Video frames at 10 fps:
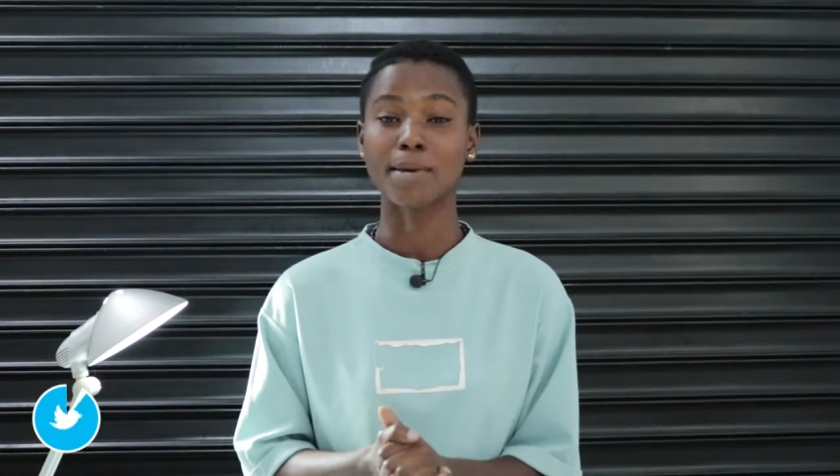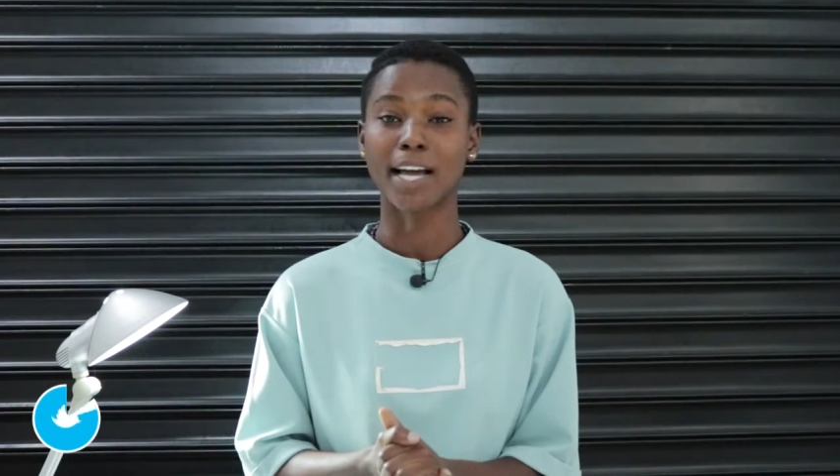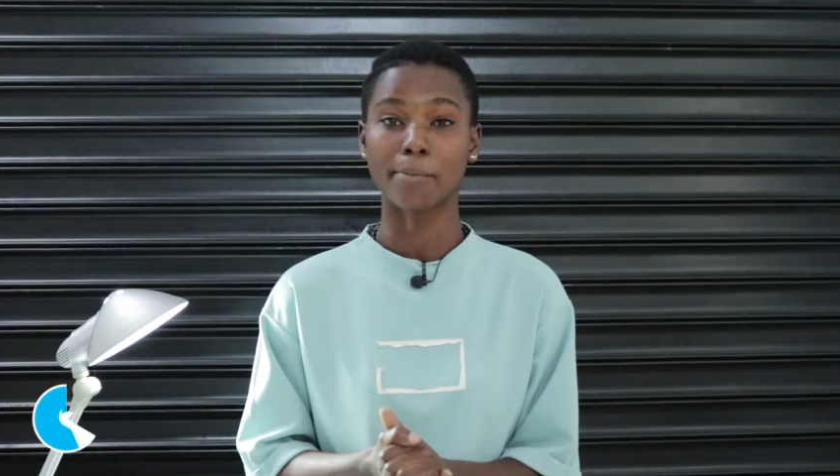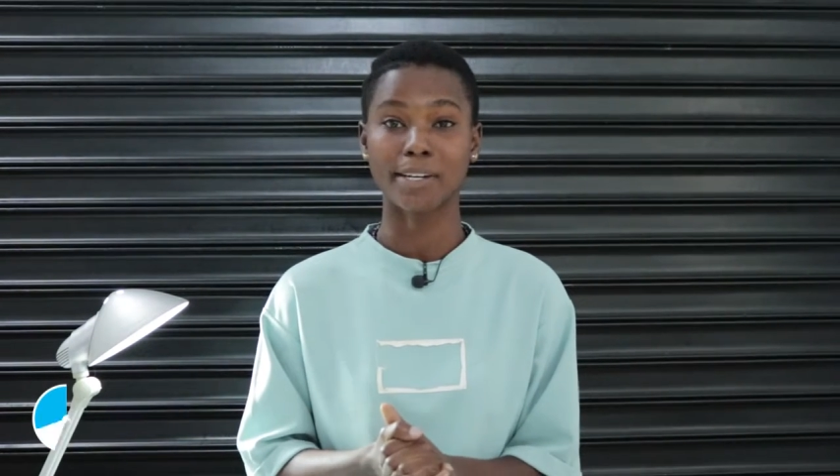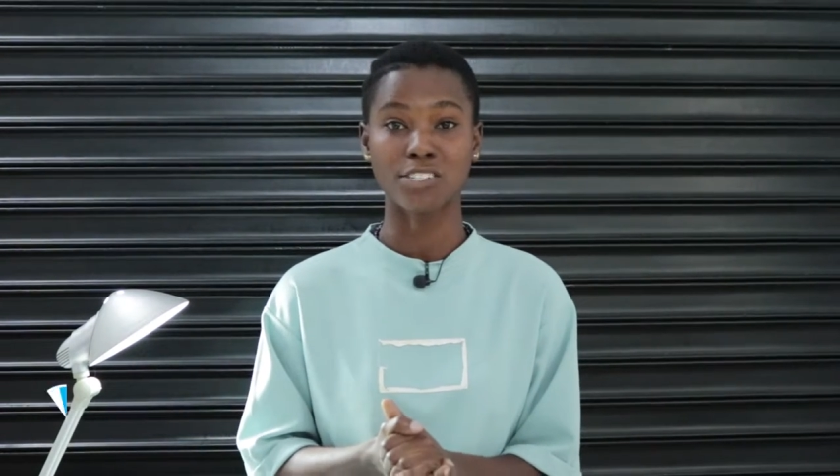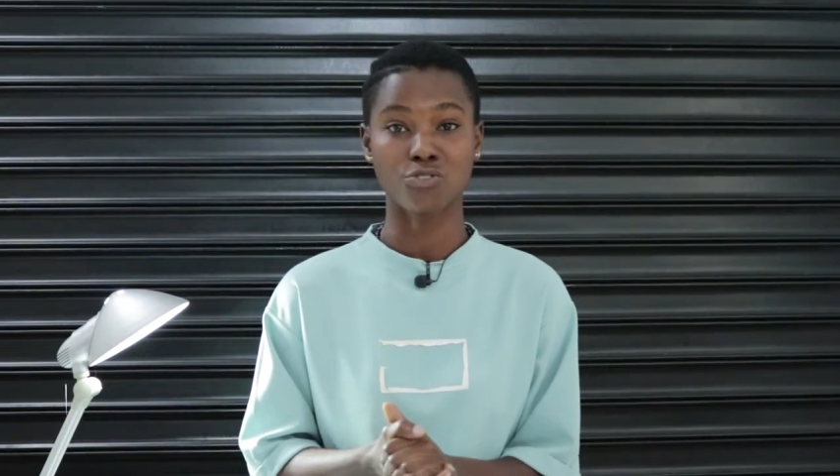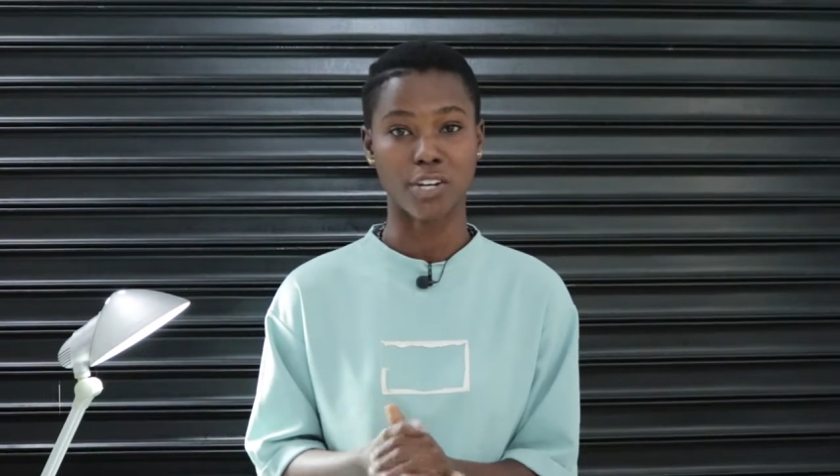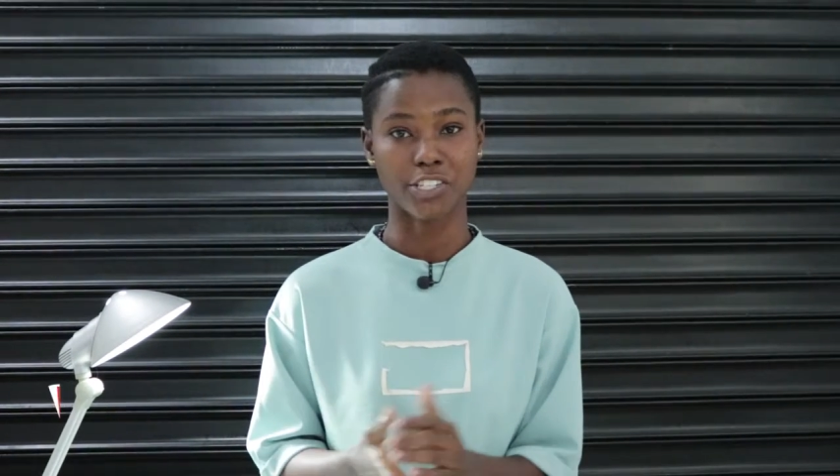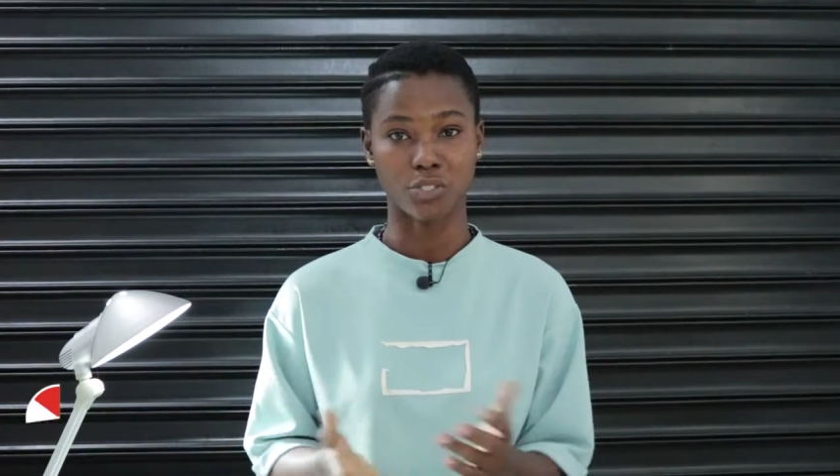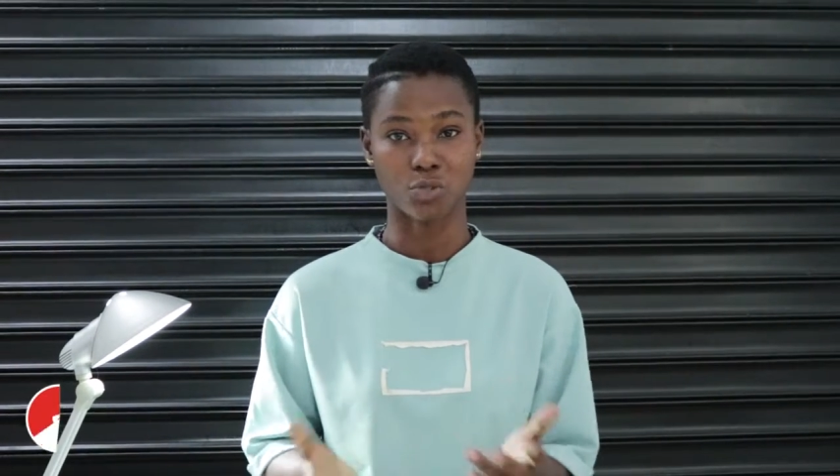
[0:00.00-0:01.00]
become a
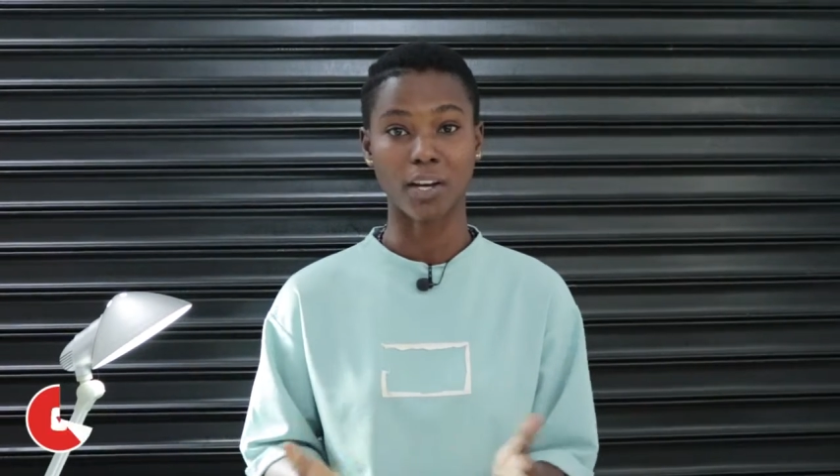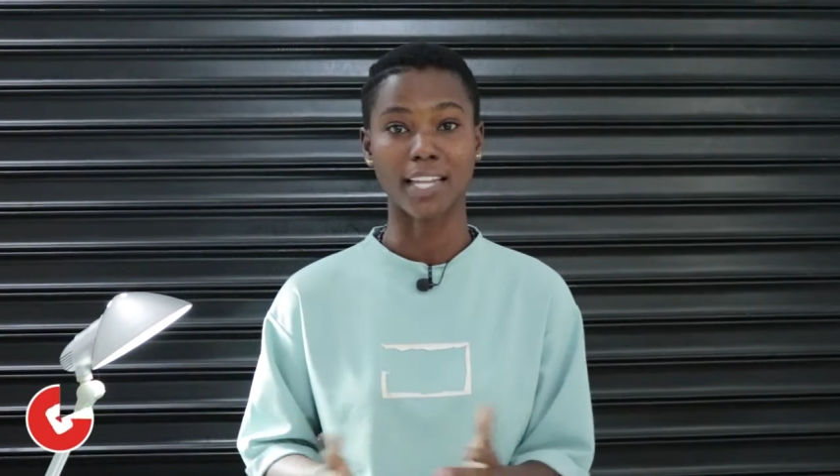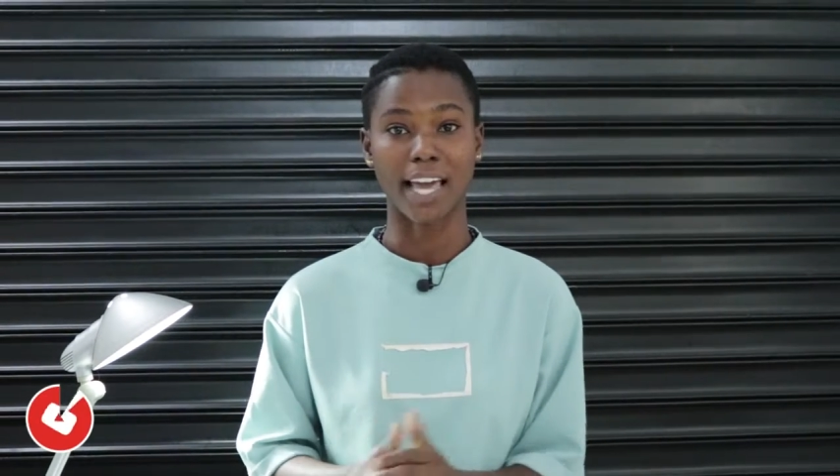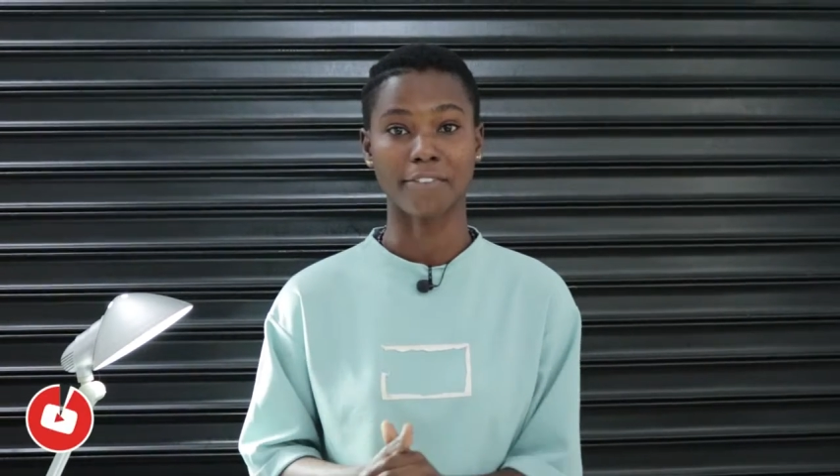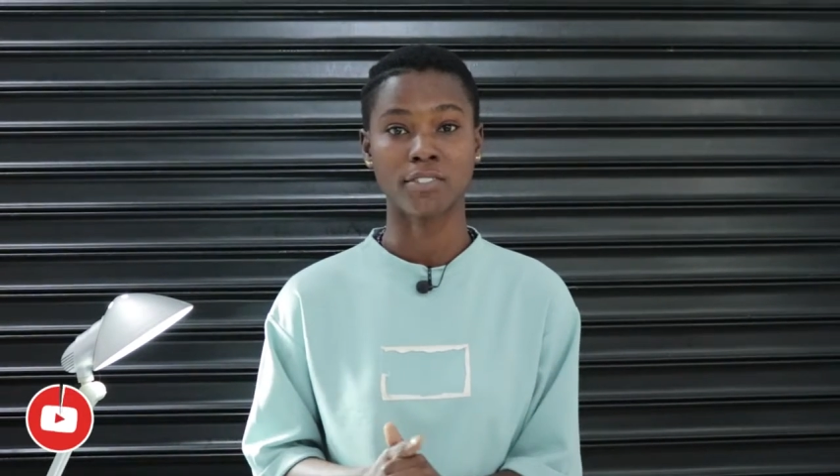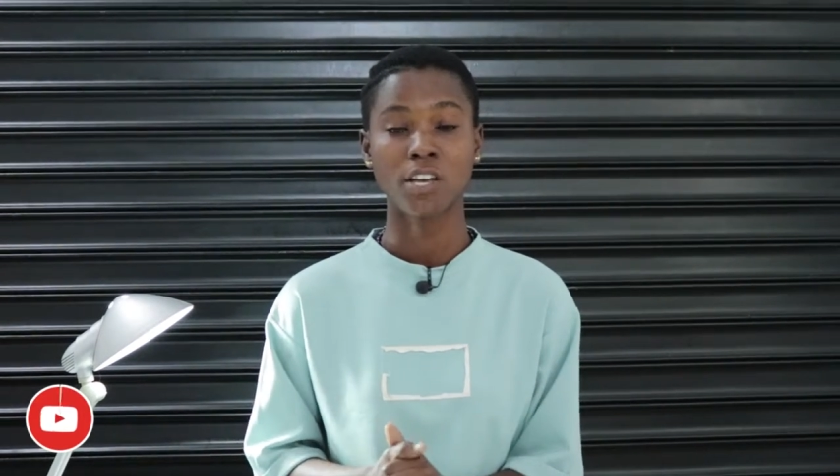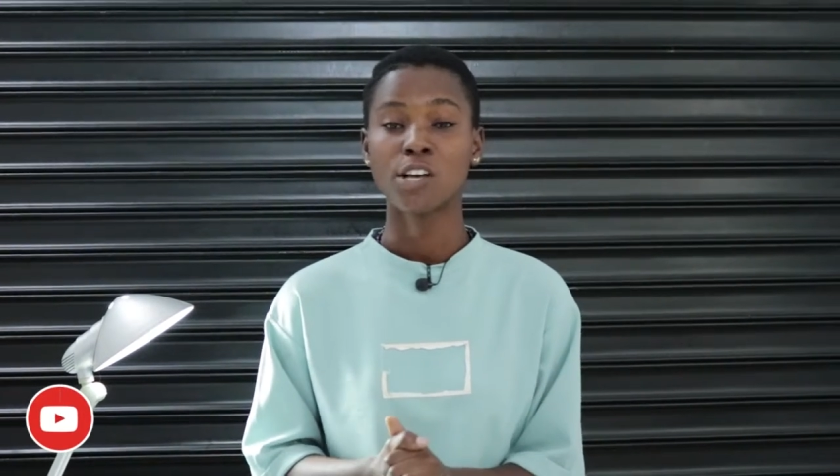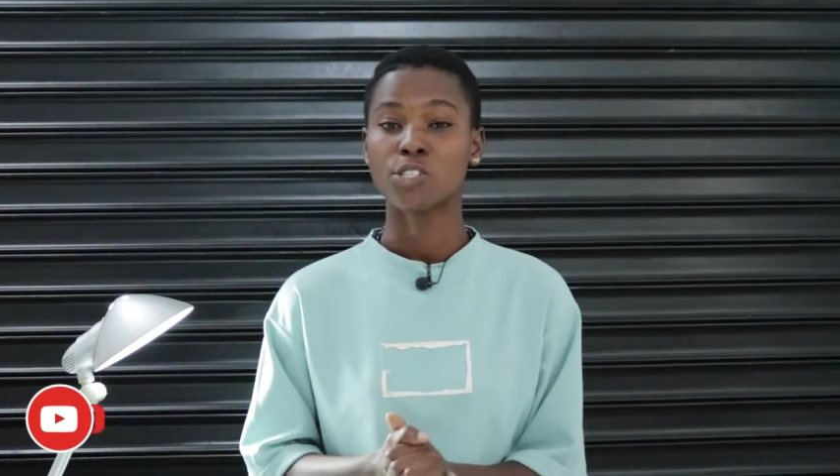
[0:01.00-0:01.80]
distraction to our lives.